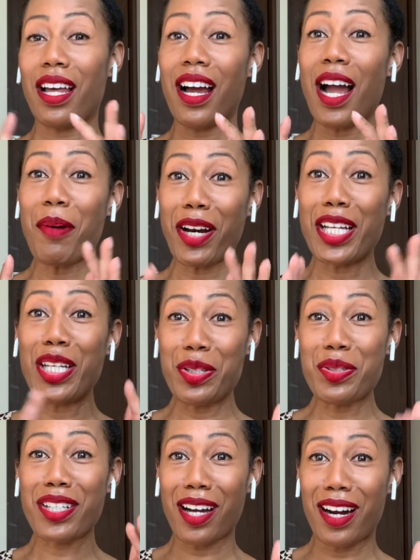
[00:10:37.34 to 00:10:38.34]
bought a
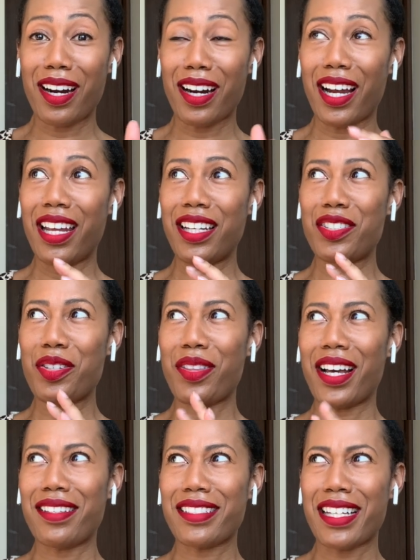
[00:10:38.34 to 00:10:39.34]
used car in
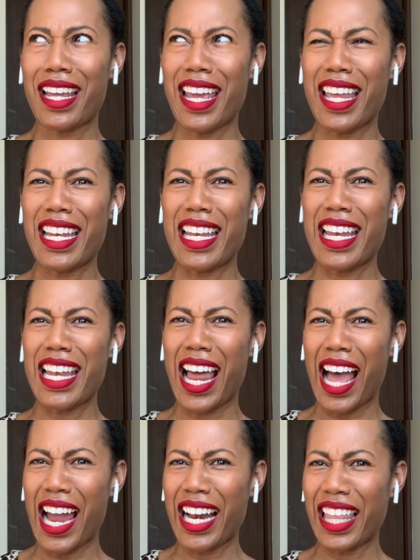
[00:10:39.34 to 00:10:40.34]
2009.
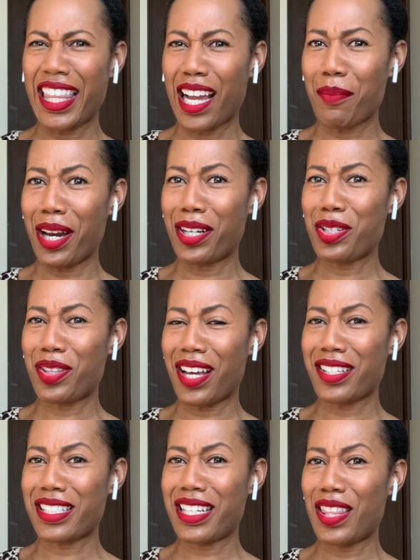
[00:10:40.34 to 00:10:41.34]
I think I bought a
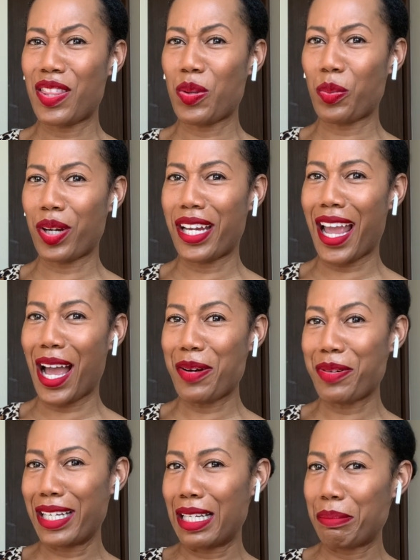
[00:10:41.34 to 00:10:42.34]
2003
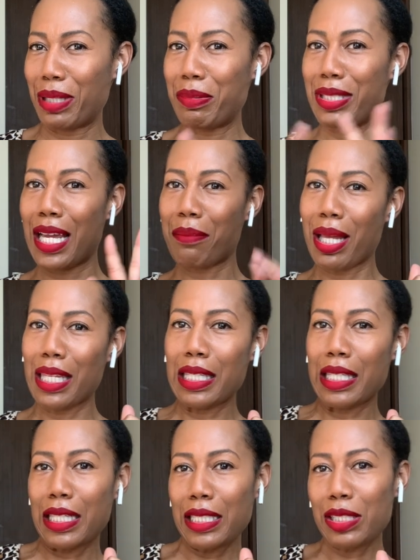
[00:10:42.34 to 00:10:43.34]
Audi, but it was like my little
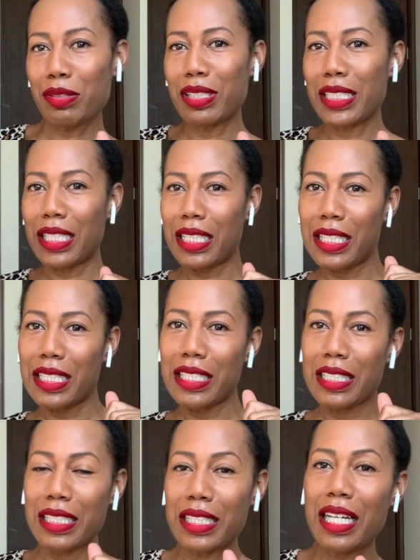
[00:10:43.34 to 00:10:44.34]
luxury
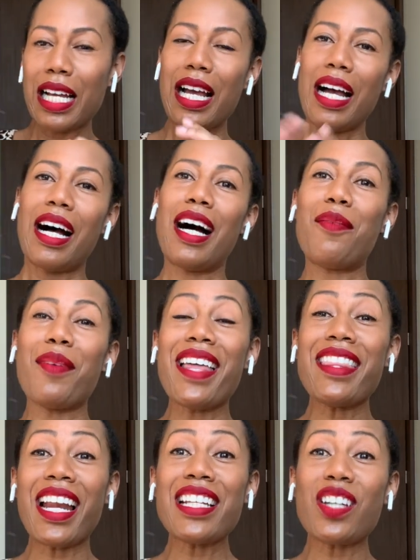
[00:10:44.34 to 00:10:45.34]
car. And
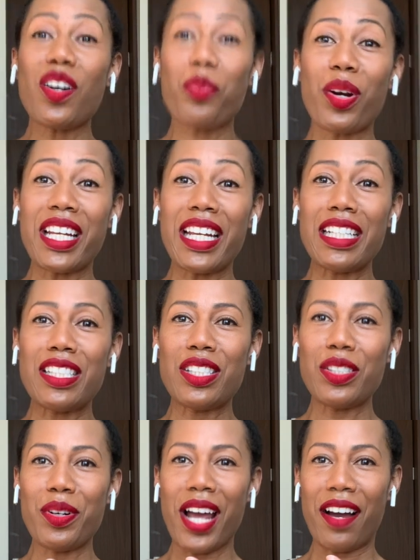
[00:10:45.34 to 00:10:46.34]
then I started working,
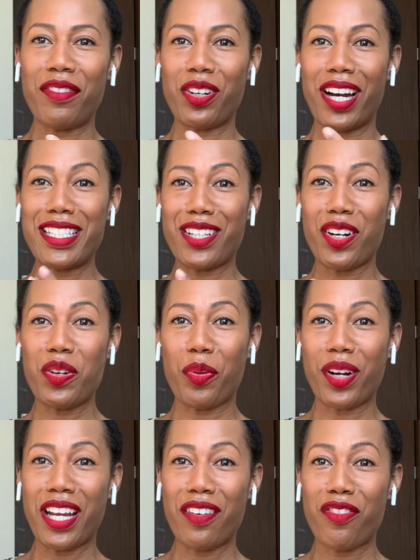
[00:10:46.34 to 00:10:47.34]
soon after I started
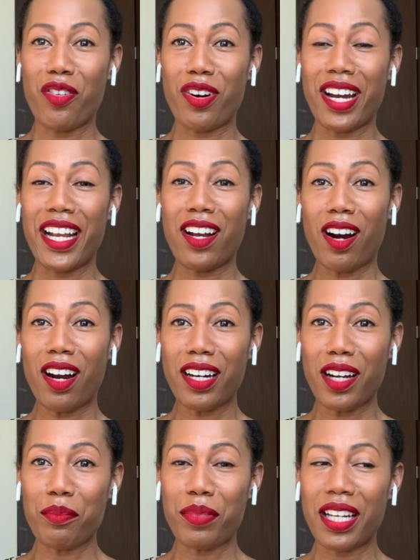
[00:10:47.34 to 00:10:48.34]
working for a car
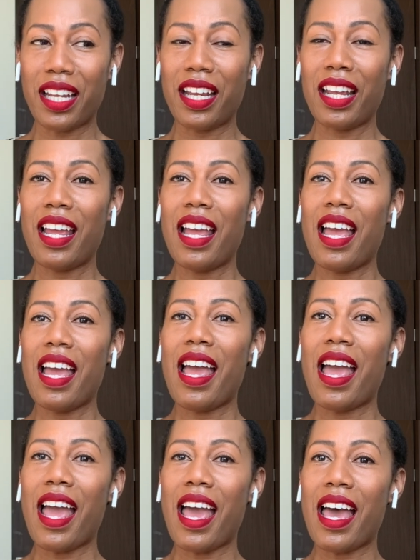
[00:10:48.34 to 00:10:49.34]
company,
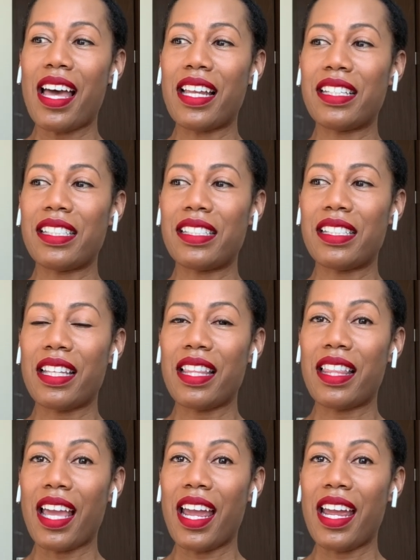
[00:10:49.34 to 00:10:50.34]
and
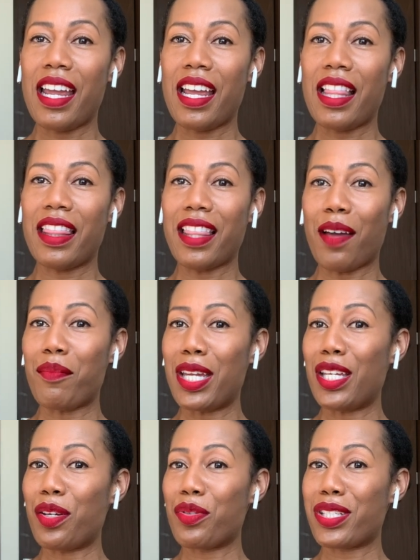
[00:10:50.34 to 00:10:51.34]
they let me
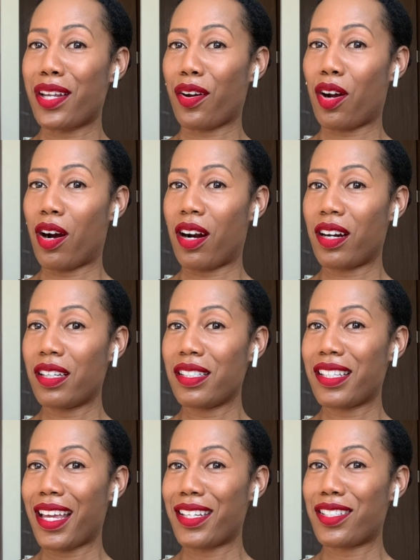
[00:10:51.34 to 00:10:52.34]
use their cars.
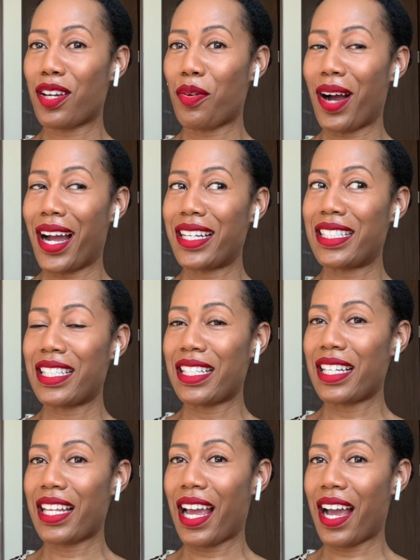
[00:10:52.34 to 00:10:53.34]
And so I
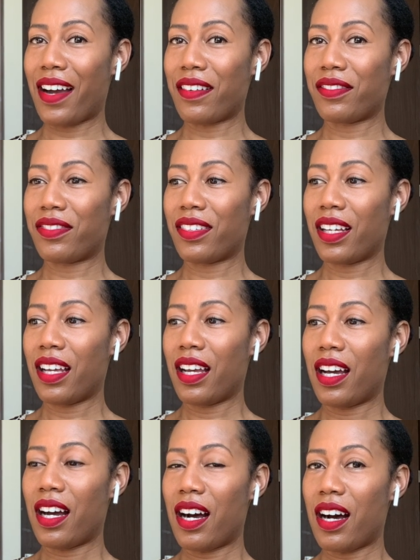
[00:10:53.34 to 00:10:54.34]
didn't have
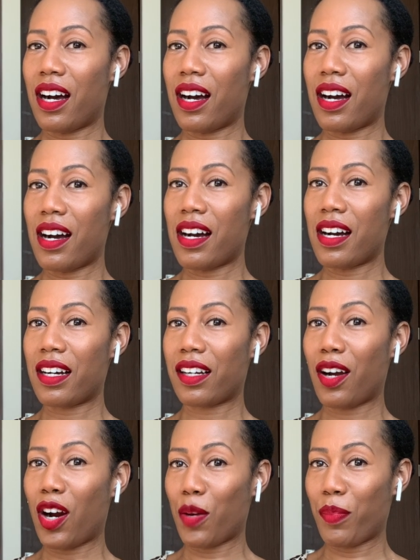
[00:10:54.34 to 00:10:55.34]

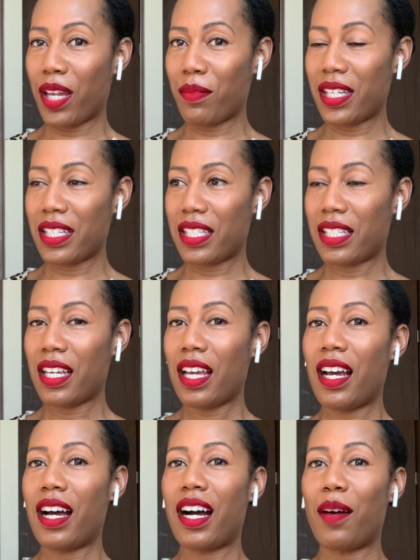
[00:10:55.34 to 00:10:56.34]
car payments.
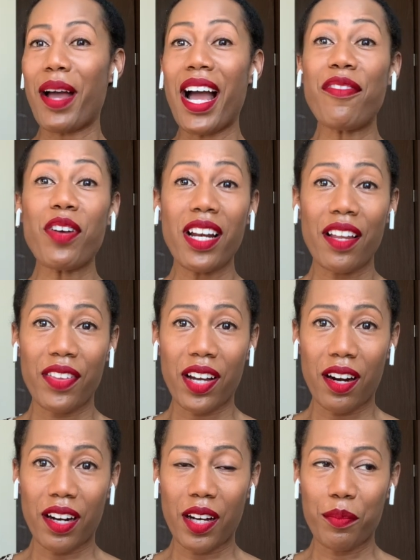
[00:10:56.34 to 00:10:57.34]
After I left the
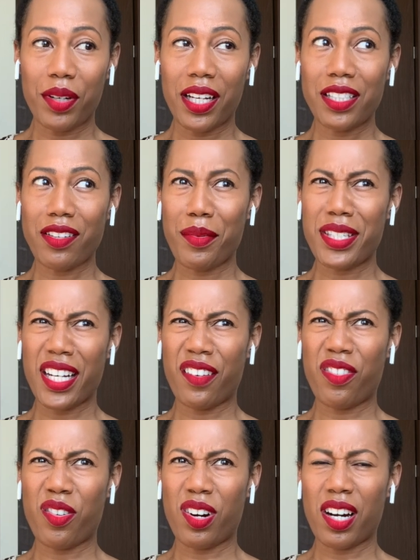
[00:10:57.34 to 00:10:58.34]
car company, so I was there
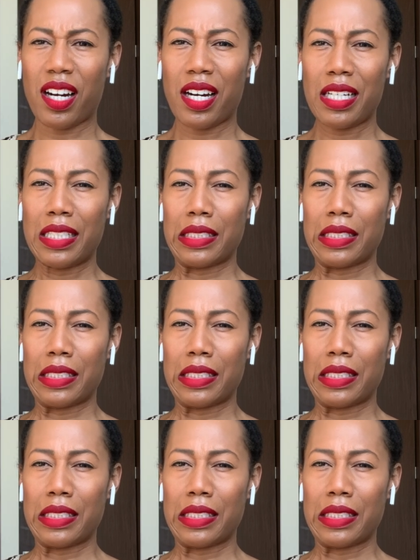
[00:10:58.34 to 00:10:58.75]
for